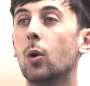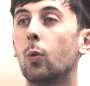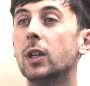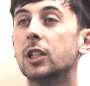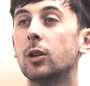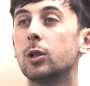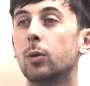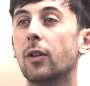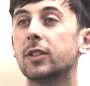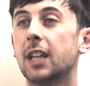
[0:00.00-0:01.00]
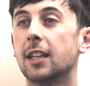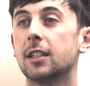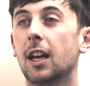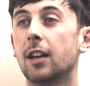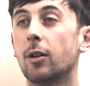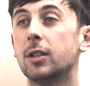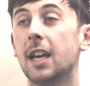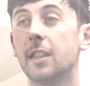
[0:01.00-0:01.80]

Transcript: we chose to offset and rotate